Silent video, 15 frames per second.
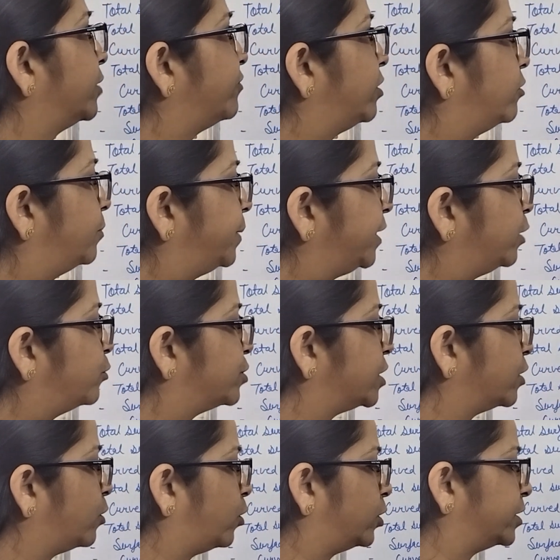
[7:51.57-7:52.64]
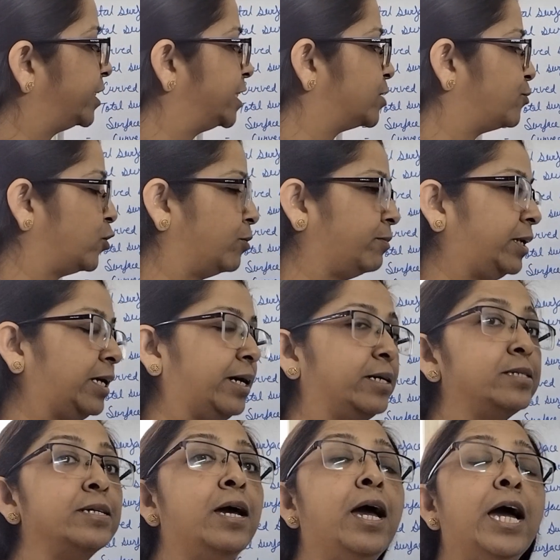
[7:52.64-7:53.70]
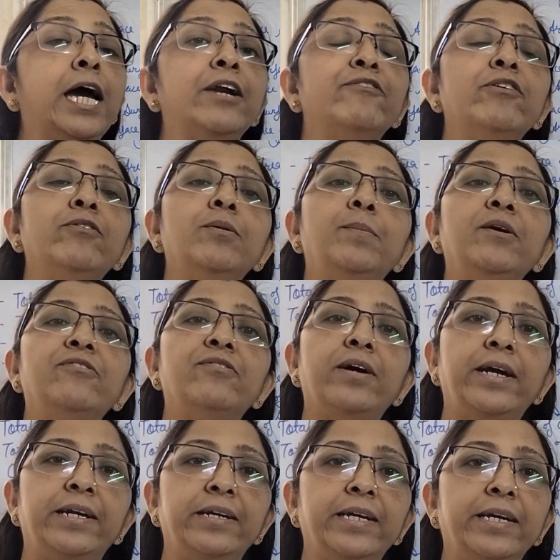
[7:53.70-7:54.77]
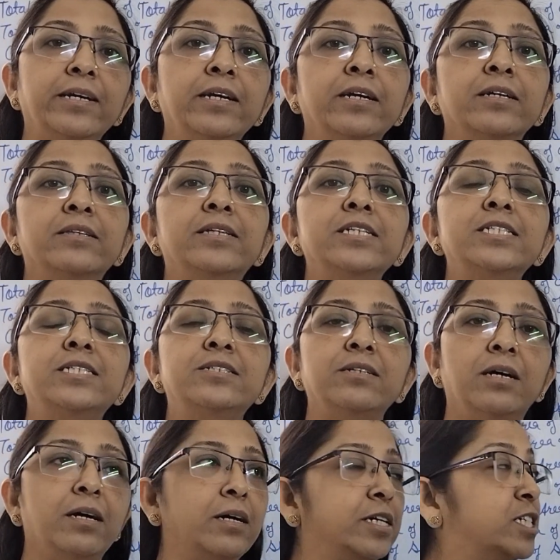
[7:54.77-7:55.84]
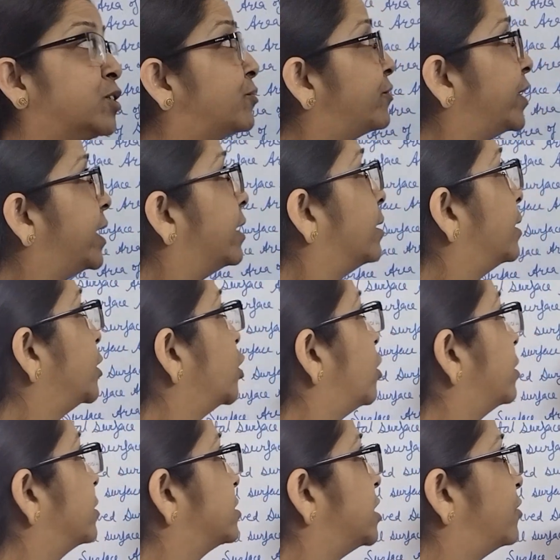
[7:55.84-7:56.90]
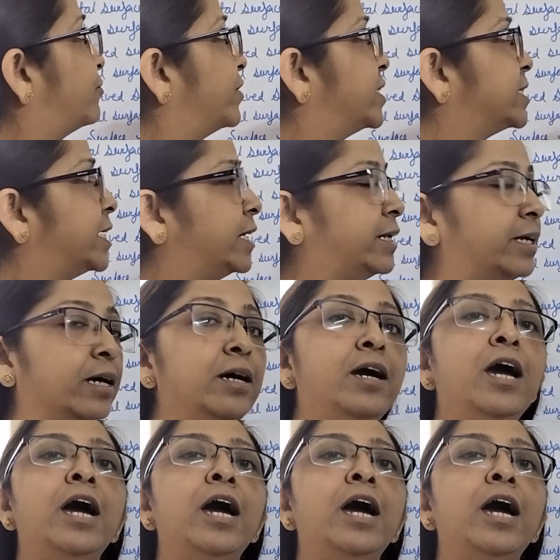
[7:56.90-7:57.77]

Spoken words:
we will be using all these formulas and we will be finding this your surface area